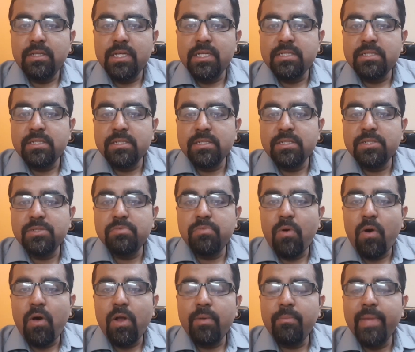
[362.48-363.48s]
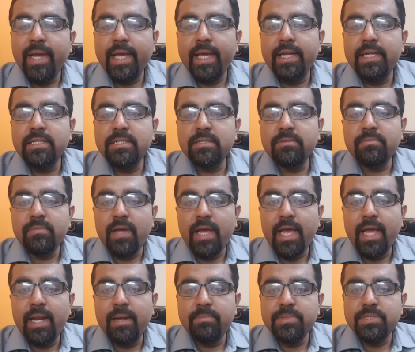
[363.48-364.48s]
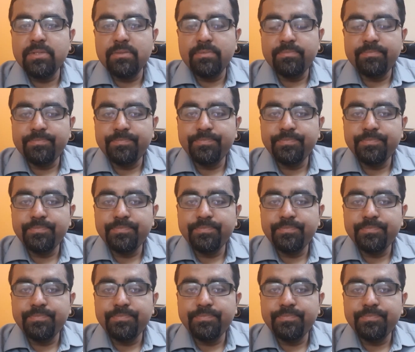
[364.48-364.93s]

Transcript: this small mechanism helps